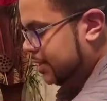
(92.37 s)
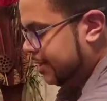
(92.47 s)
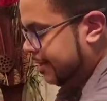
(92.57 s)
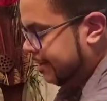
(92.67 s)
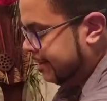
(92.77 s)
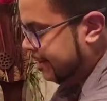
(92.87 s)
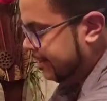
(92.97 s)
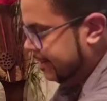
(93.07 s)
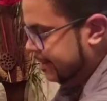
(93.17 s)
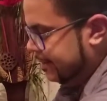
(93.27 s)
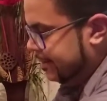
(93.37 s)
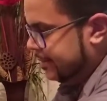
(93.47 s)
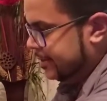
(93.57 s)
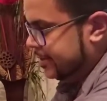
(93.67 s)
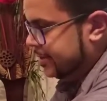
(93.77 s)

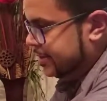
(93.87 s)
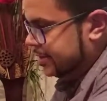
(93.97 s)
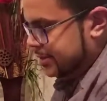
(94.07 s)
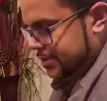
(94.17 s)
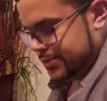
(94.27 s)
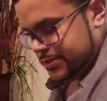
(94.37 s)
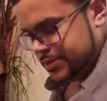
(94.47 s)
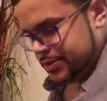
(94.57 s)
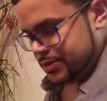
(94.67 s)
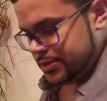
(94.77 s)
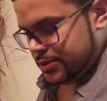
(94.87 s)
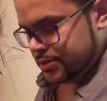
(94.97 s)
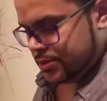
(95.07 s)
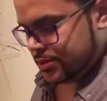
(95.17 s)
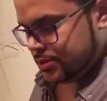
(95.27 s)

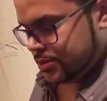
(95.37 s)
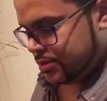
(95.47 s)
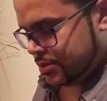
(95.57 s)
(no one is talking)